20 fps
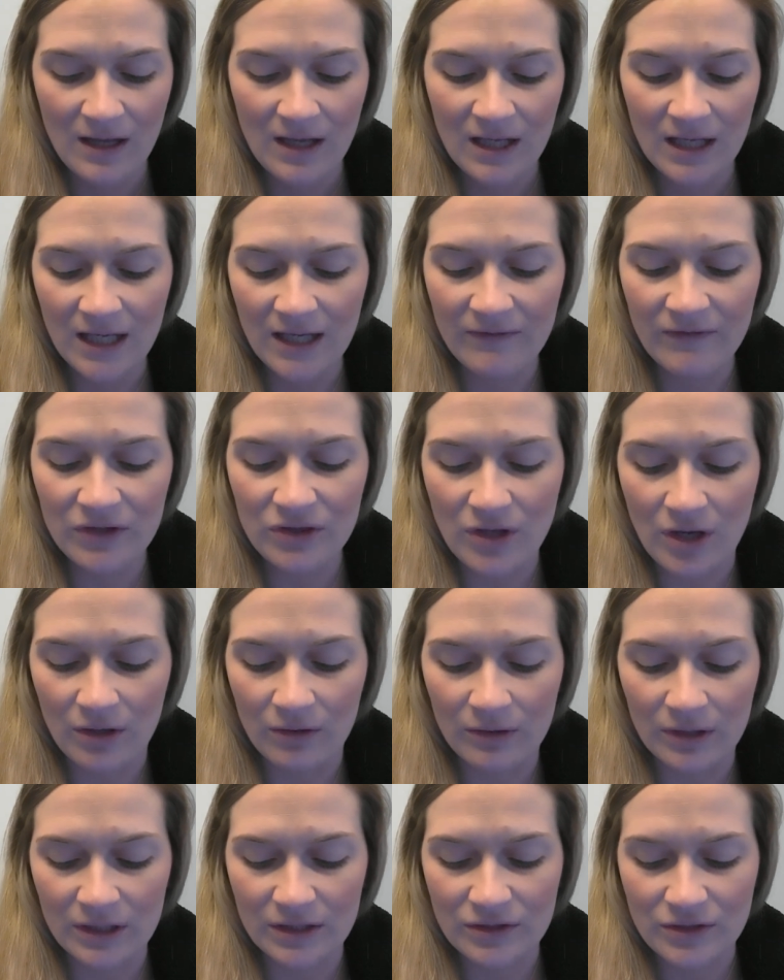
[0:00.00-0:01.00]
Even
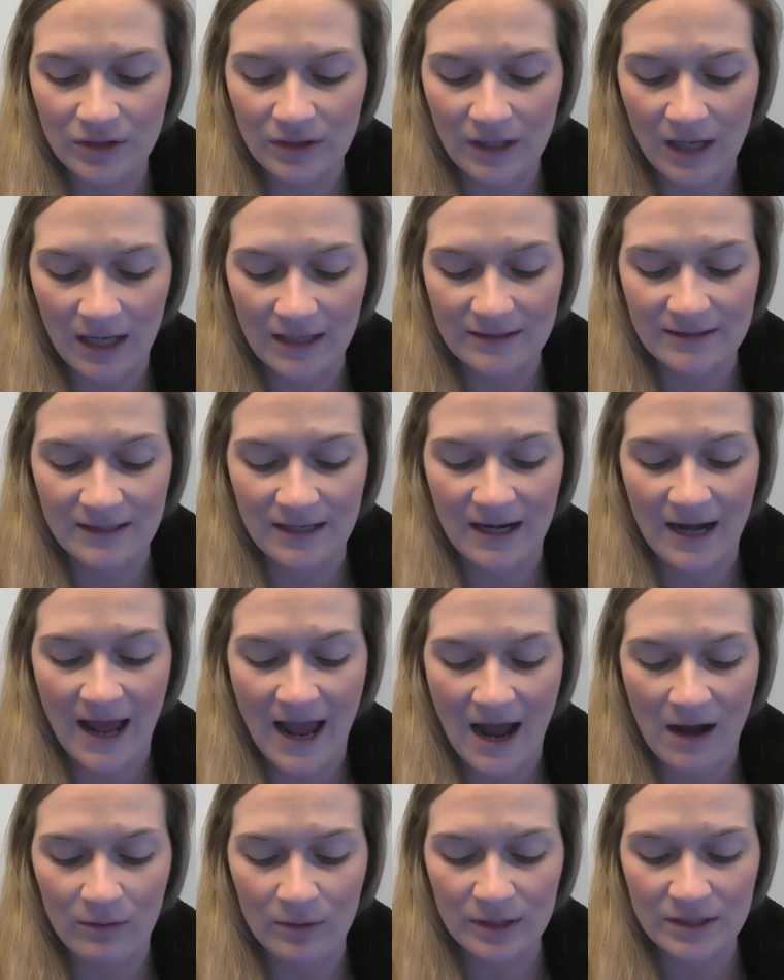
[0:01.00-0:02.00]
though it took us an
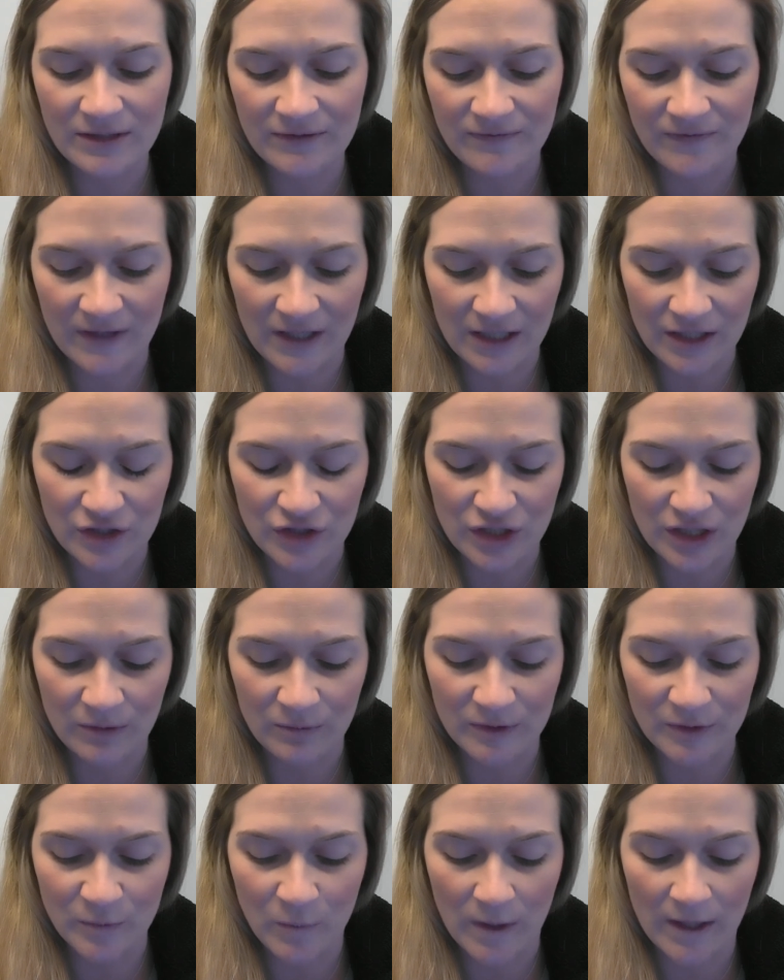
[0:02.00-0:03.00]
hour to finish, it
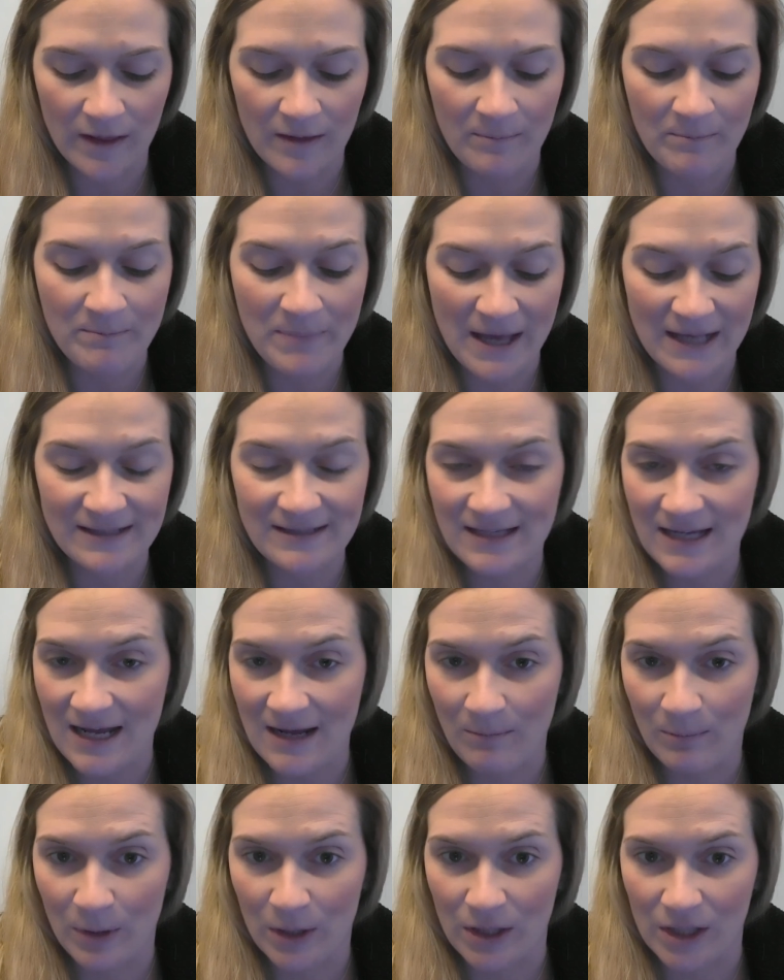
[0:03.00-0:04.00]
was one of the best
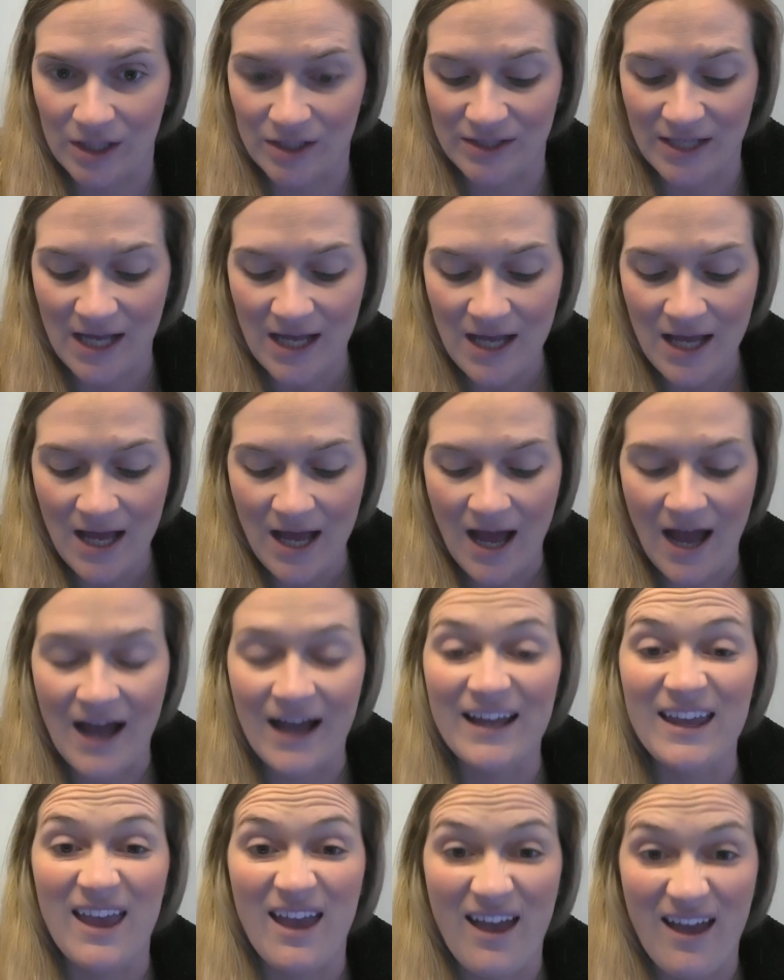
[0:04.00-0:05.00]
hamburgers
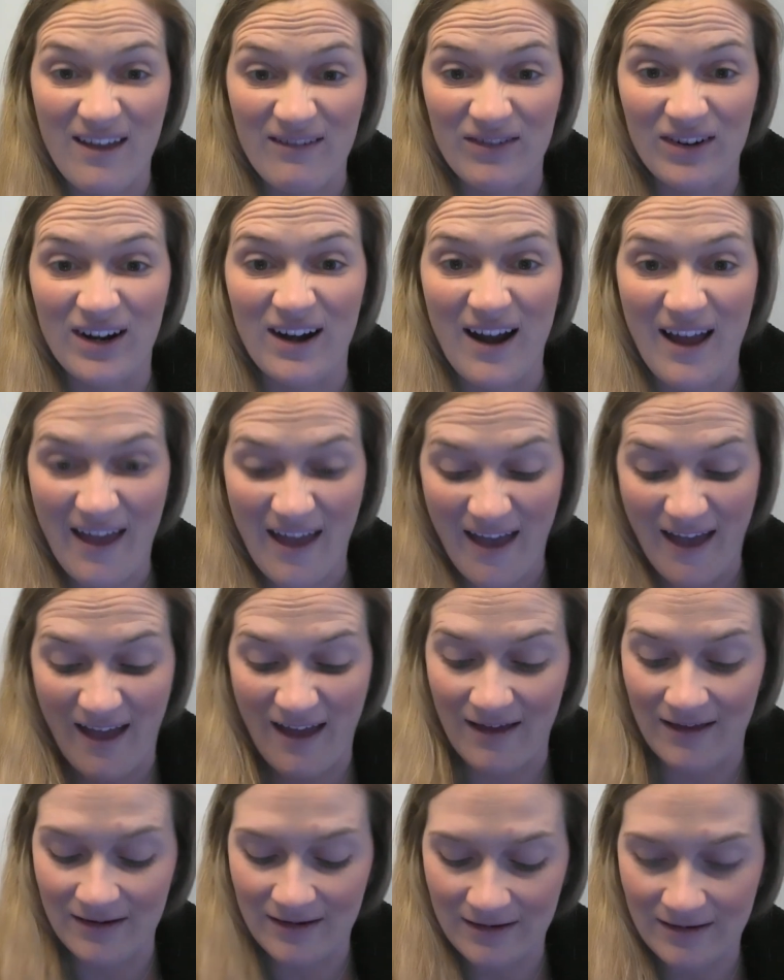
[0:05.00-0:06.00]
I ever
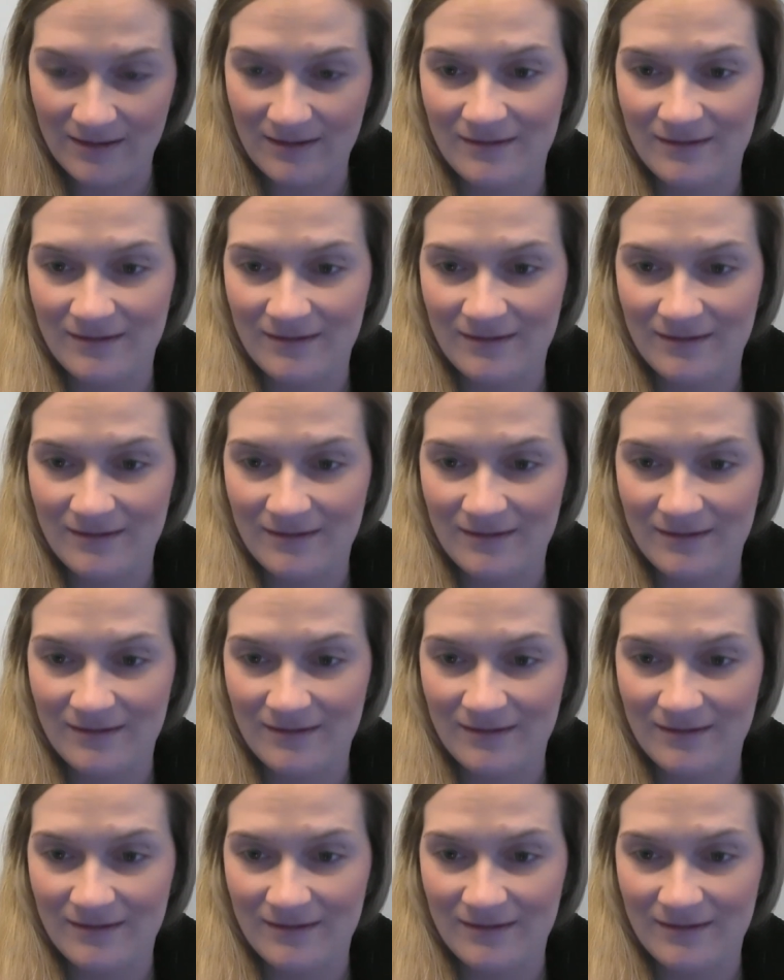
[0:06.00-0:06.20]
had.